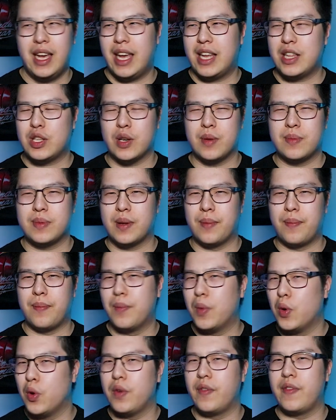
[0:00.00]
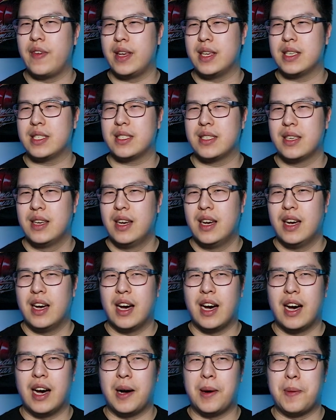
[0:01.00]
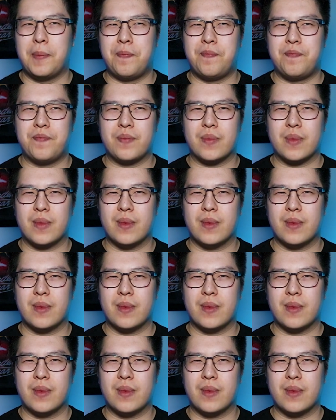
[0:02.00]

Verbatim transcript: In terms of movies. Um,